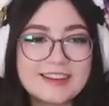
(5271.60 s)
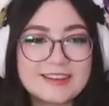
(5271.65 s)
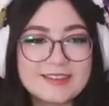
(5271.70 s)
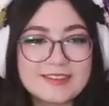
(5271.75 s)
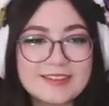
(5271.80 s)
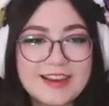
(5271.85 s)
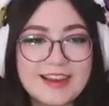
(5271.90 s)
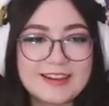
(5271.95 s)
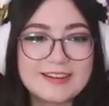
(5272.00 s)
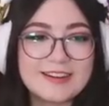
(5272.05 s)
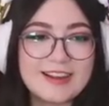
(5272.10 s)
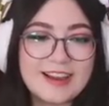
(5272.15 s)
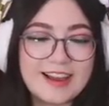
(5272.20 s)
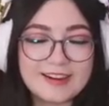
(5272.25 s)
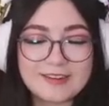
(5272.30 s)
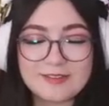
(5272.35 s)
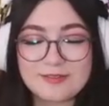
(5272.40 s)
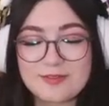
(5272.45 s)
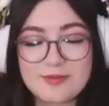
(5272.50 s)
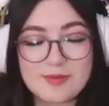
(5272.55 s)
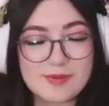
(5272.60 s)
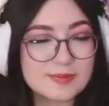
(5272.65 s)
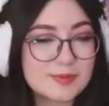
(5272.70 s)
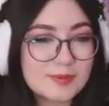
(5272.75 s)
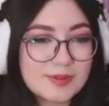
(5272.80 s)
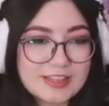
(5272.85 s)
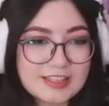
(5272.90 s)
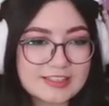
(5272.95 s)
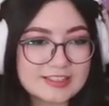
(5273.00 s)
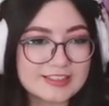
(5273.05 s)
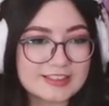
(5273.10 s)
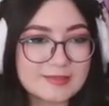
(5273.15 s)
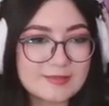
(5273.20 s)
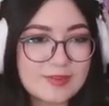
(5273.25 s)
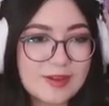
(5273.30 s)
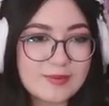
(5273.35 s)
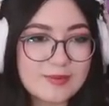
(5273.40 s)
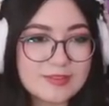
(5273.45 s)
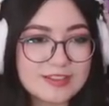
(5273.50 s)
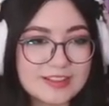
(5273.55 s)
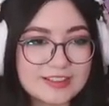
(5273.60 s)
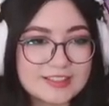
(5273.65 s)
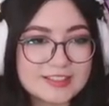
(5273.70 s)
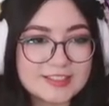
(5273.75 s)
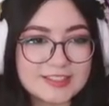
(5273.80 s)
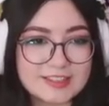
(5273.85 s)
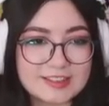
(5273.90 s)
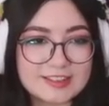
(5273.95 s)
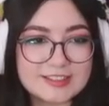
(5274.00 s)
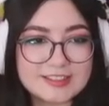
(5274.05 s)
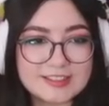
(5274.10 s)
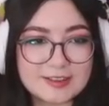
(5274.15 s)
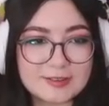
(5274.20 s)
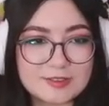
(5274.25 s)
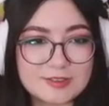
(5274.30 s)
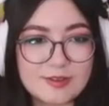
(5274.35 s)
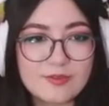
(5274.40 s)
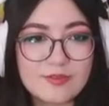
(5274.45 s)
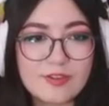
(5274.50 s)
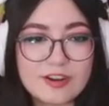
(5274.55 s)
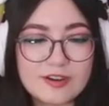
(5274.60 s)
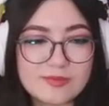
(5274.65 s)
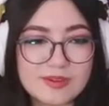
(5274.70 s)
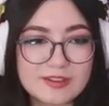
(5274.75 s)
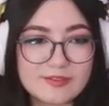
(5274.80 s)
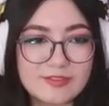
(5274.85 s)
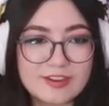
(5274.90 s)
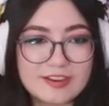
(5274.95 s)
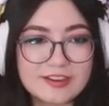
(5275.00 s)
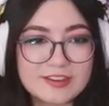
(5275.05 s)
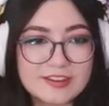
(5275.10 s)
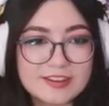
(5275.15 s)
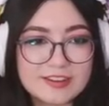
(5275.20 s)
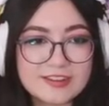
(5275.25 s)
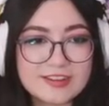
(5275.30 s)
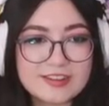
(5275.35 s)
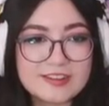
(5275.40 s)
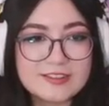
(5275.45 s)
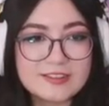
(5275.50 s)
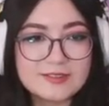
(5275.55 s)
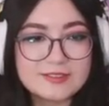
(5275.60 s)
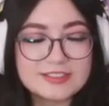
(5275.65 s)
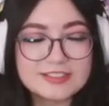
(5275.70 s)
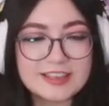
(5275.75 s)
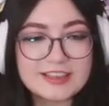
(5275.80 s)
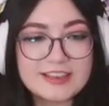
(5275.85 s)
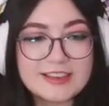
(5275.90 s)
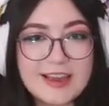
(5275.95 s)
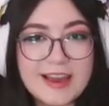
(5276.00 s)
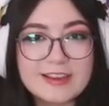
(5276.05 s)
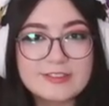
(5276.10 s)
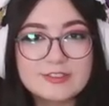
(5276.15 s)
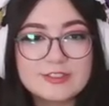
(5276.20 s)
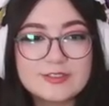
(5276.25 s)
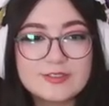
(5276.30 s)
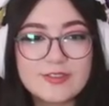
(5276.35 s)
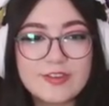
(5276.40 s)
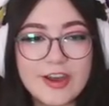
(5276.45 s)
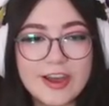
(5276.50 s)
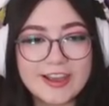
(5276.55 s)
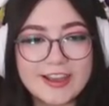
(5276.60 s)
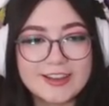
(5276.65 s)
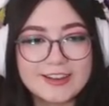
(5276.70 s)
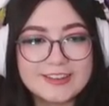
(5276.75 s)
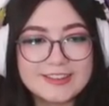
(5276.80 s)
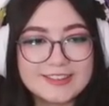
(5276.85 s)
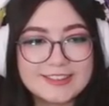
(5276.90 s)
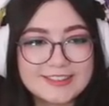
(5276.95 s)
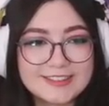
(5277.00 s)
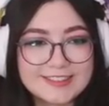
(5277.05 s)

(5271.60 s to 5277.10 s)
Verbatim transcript: like and I don't remember what he did. He probably like stuck his nose in front of my finger and he was like, Yeah, she's fine.